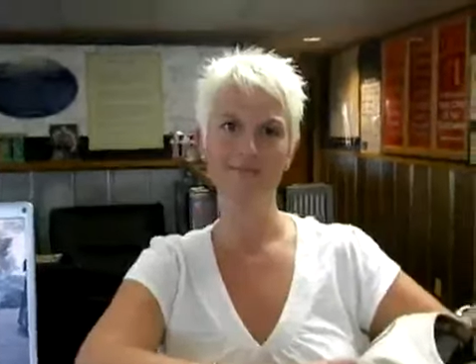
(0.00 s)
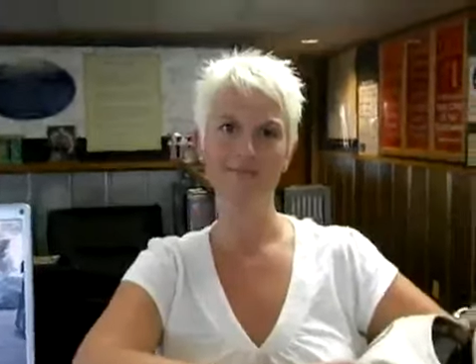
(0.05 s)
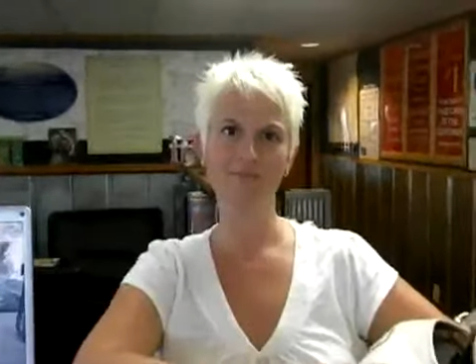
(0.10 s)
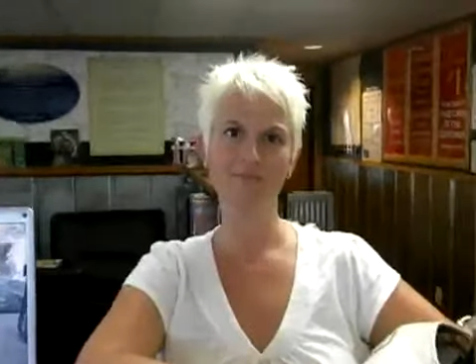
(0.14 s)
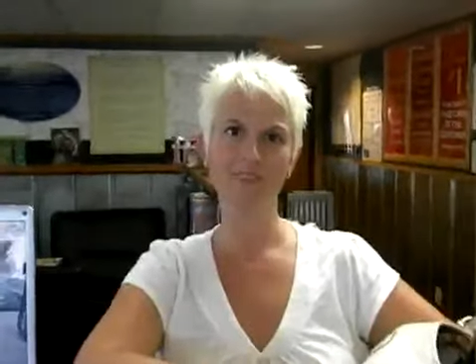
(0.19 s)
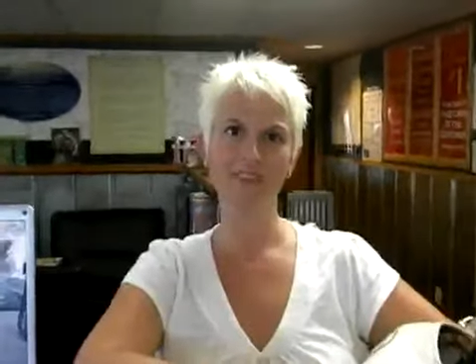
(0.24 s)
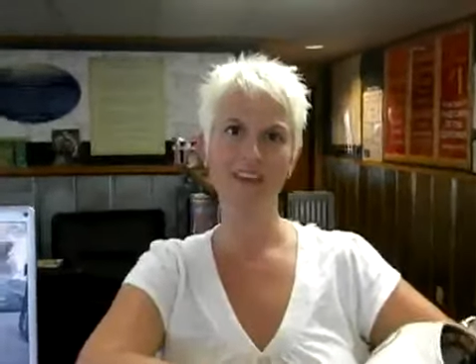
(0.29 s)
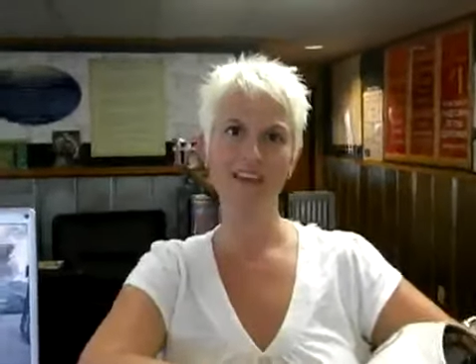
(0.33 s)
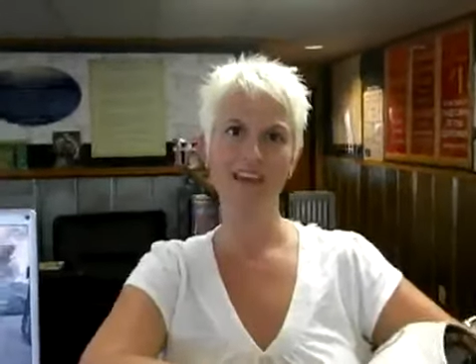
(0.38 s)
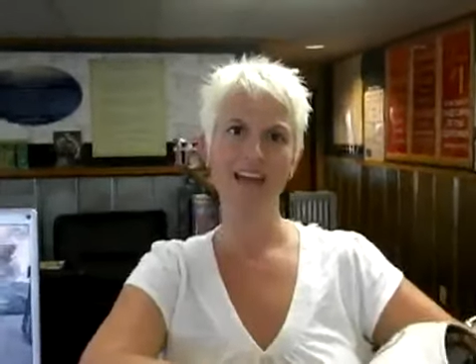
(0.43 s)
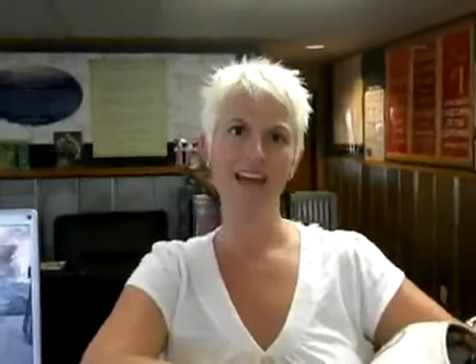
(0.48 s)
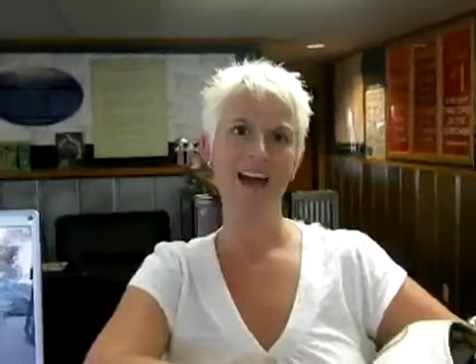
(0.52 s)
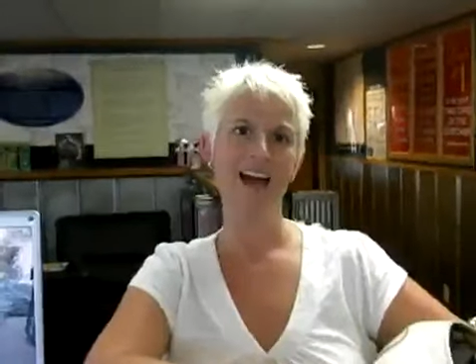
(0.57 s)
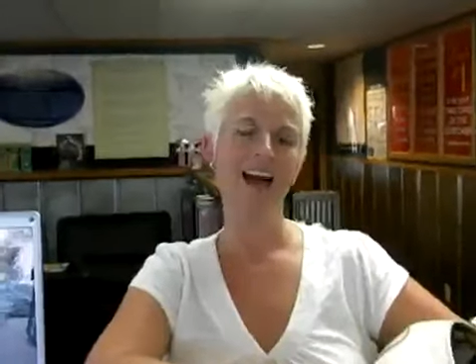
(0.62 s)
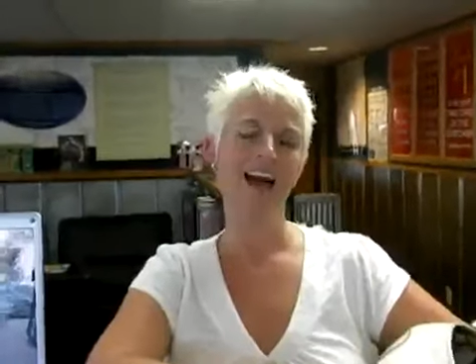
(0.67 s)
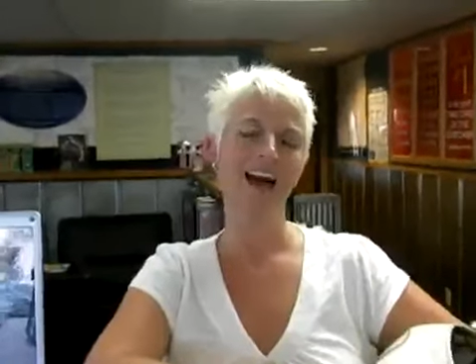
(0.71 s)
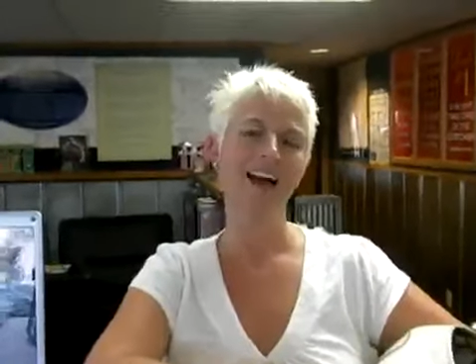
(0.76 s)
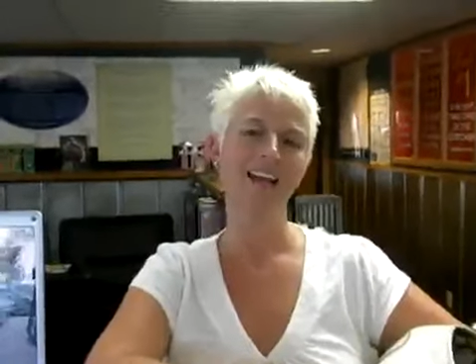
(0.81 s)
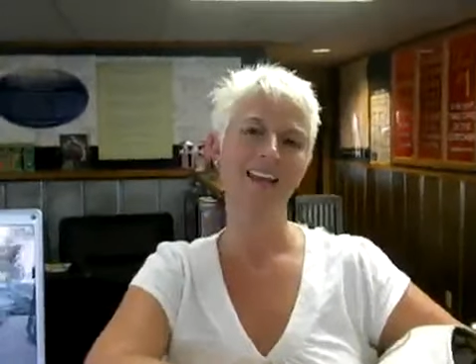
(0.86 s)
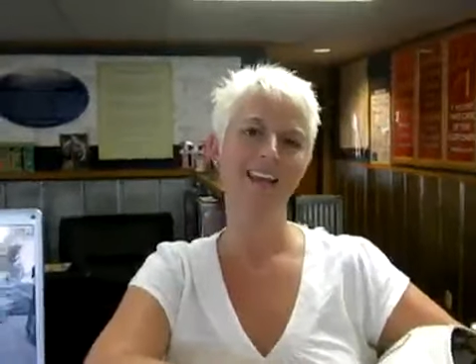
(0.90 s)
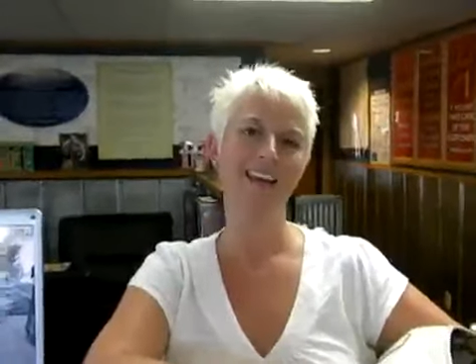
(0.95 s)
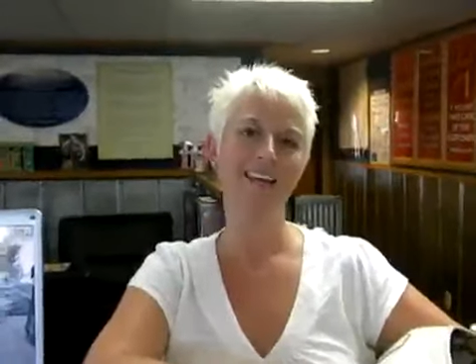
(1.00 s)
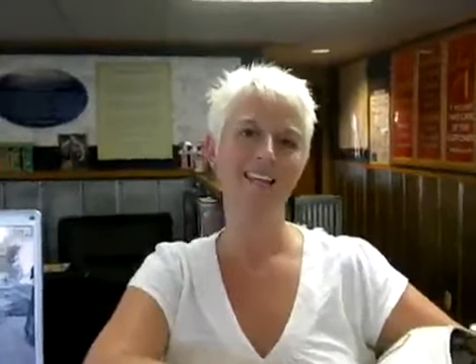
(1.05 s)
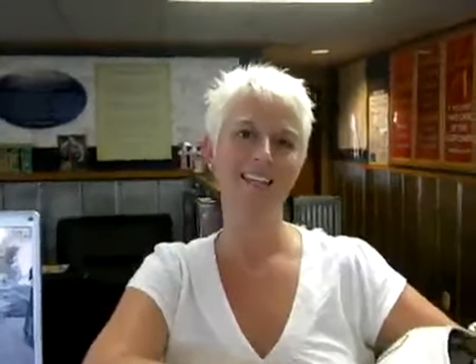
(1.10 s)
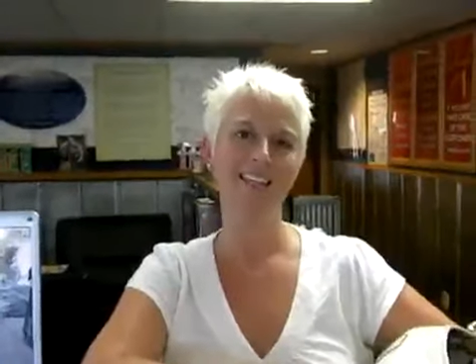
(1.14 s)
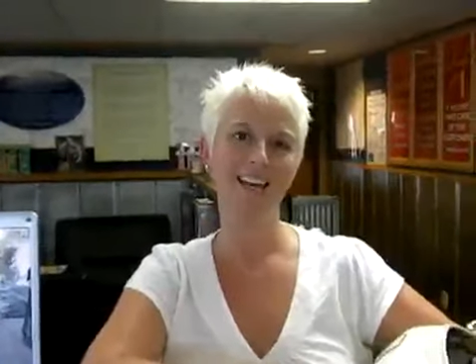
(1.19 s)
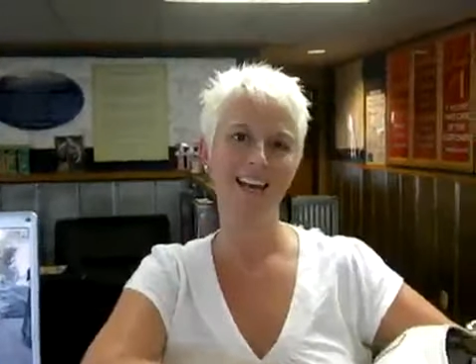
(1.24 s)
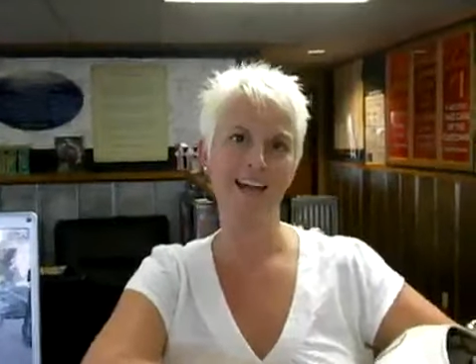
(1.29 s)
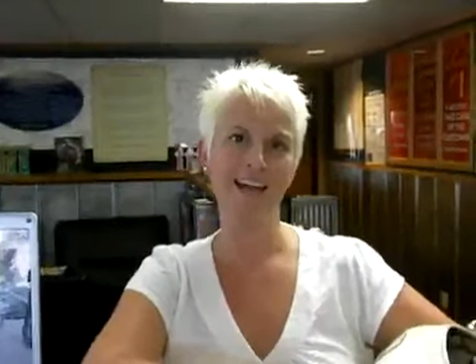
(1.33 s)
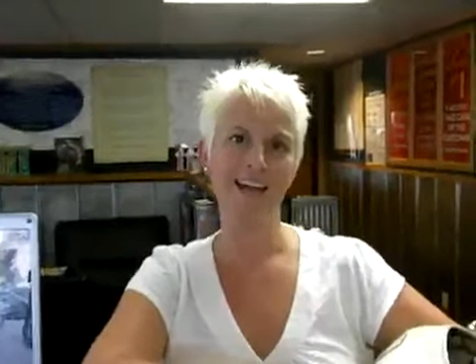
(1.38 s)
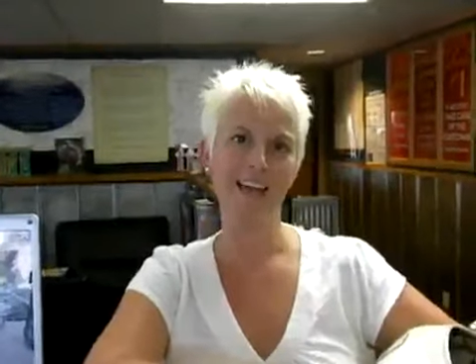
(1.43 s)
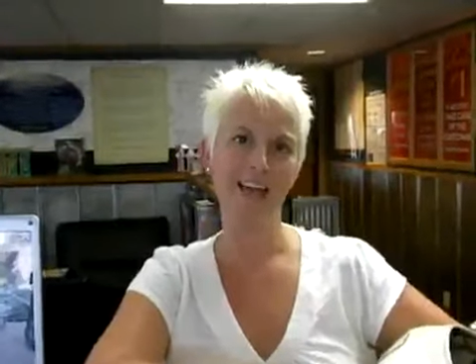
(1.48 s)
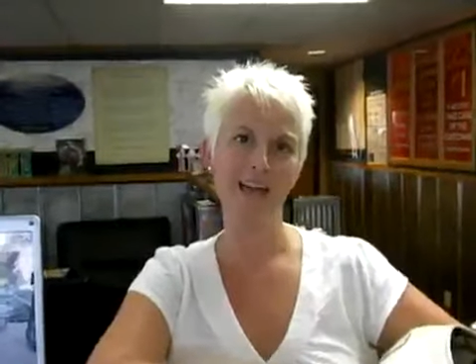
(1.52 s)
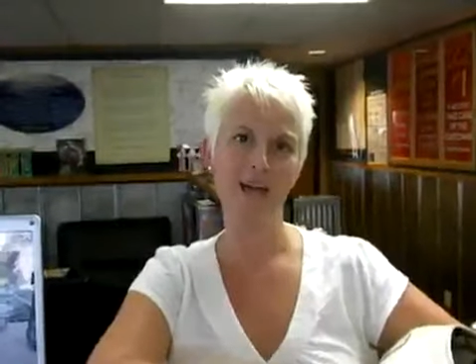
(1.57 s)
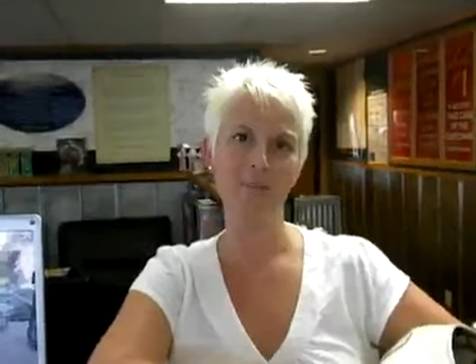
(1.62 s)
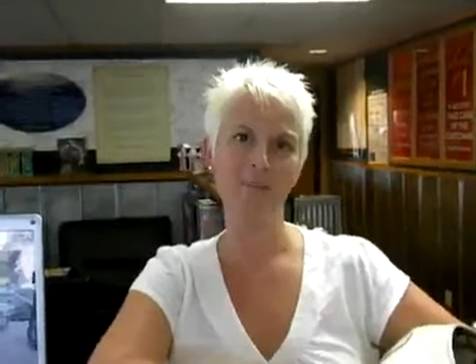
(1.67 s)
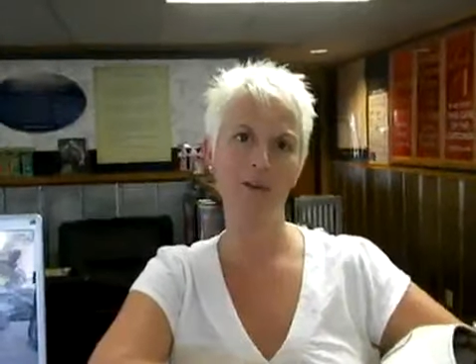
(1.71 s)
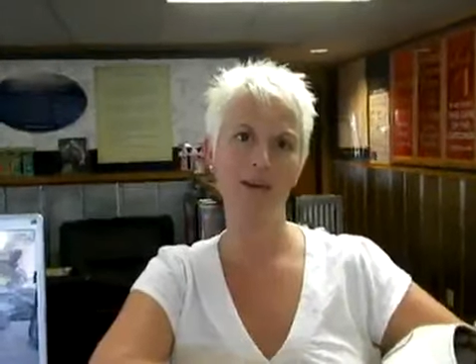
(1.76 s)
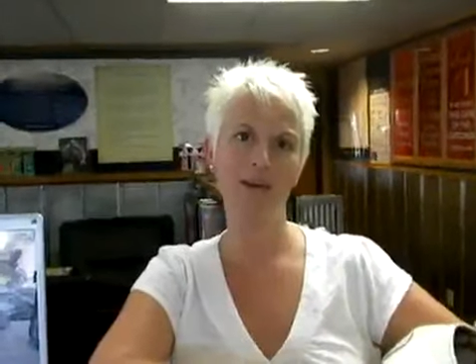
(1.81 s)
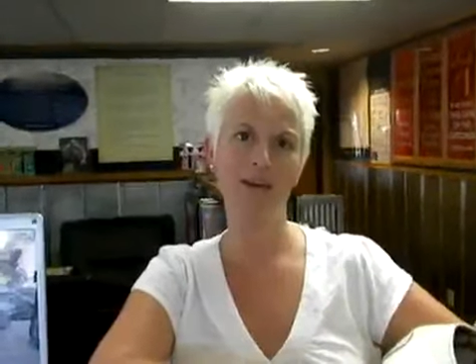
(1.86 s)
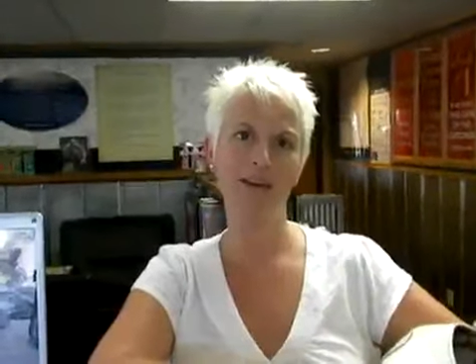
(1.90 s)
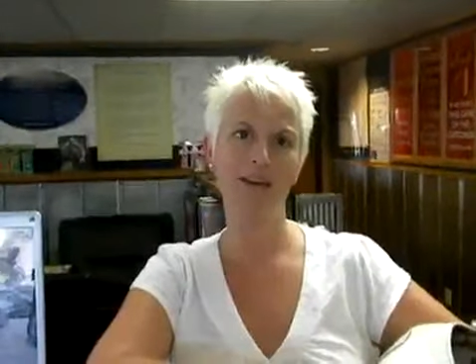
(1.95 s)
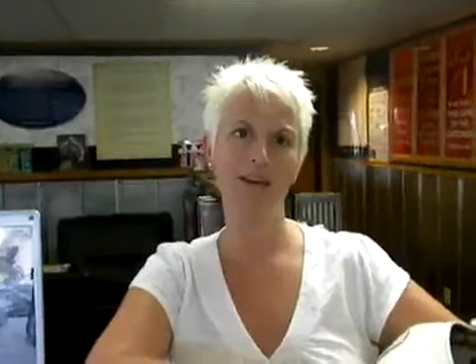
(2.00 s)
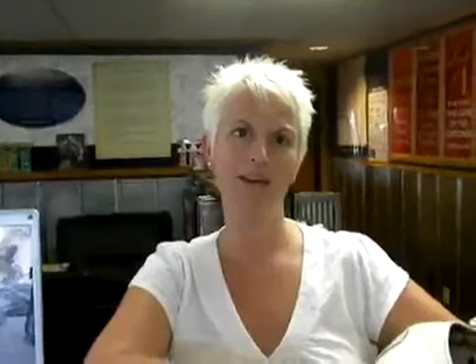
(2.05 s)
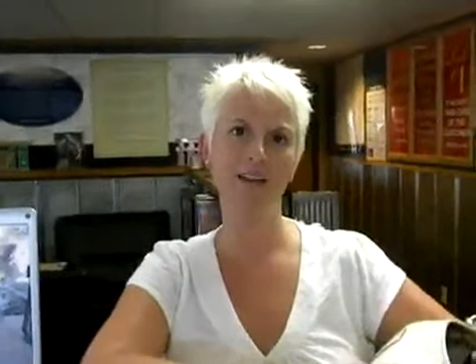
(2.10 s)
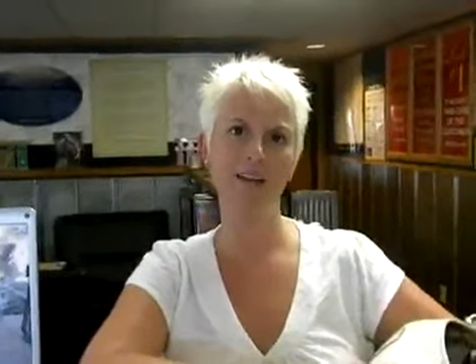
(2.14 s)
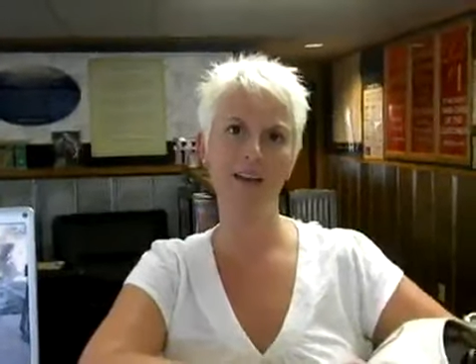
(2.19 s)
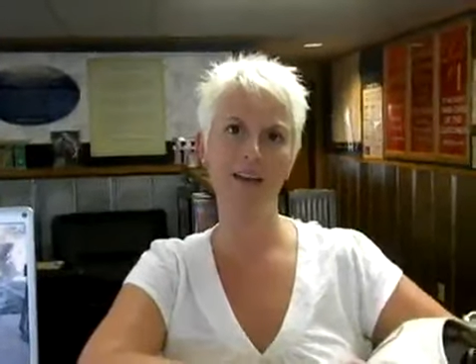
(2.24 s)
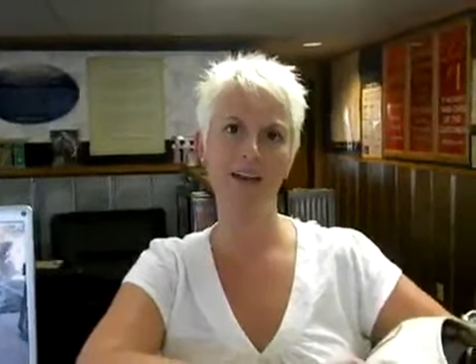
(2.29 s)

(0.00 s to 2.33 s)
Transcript: I like that I came in